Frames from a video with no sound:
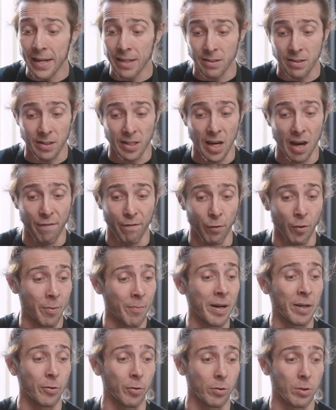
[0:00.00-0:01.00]
It's
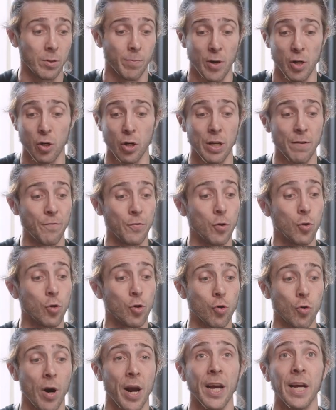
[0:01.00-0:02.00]
fundamental, especially if you're
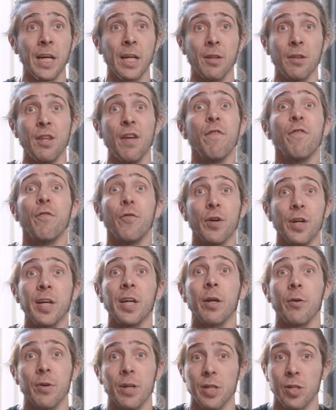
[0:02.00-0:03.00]
trying different
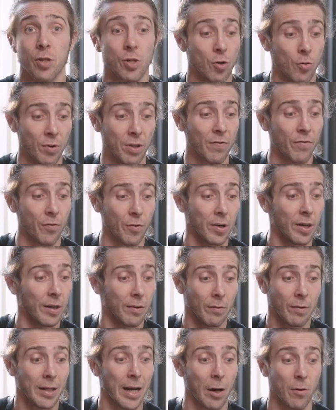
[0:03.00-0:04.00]
ingredients or different
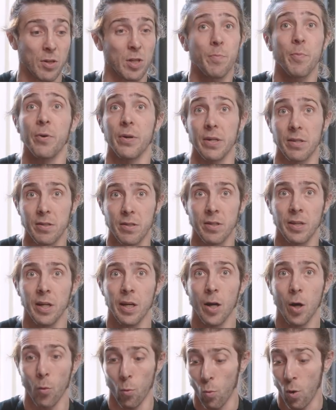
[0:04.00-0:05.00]
kind of spirits.
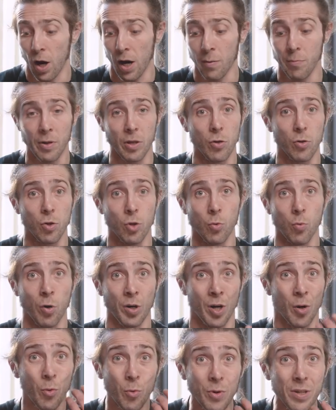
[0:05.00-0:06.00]
Why? Because you
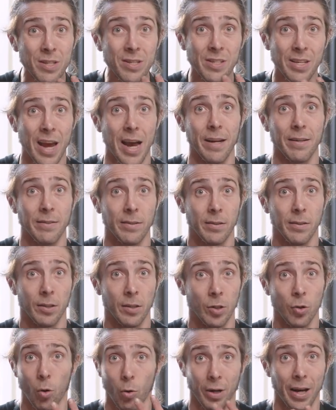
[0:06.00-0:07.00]
want to reset
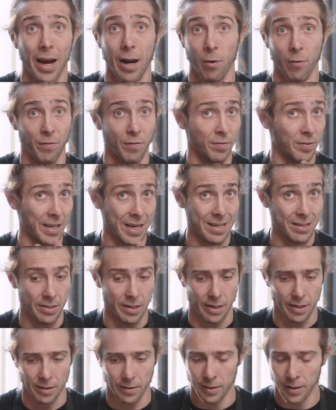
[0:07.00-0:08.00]
your kind of
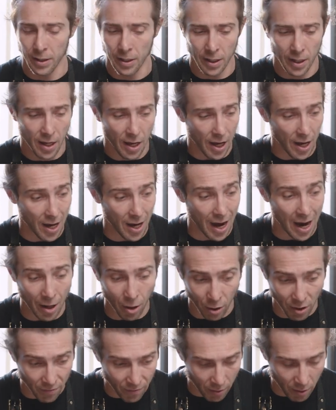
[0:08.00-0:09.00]
tasting.
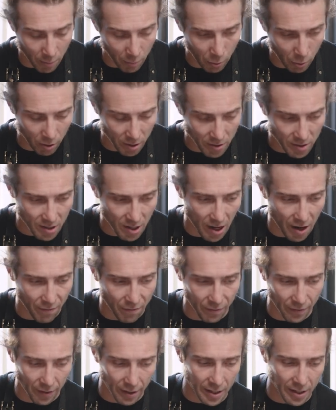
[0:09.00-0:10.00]
Another very important
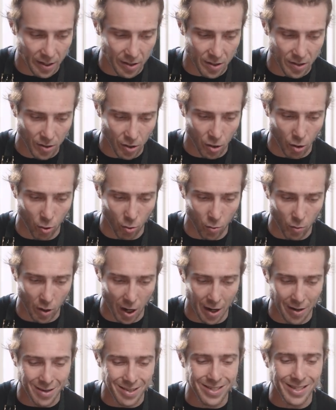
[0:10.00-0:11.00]
step is, you know,
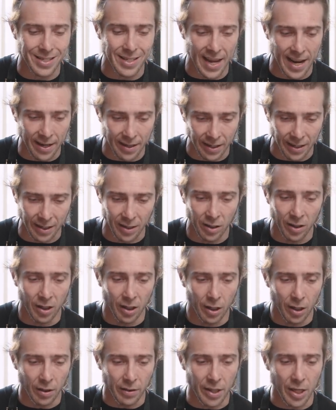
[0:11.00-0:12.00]
understanding
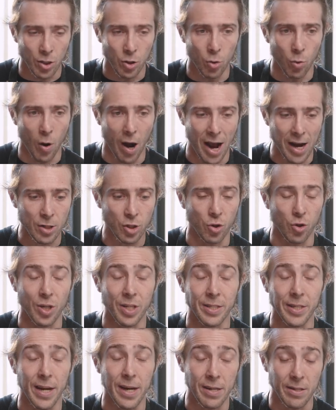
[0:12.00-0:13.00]
that you're
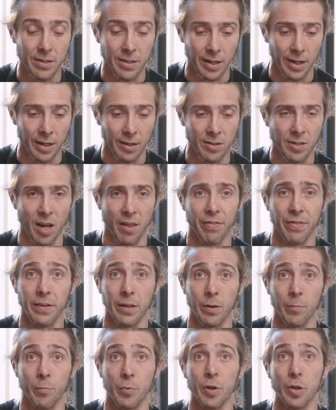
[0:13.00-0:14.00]
actually tasting
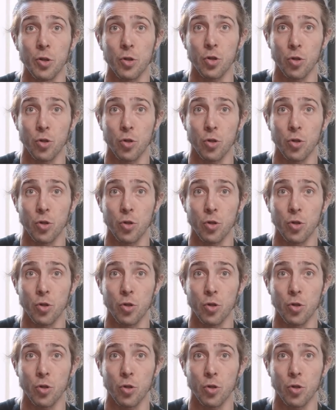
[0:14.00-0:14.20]
something pretty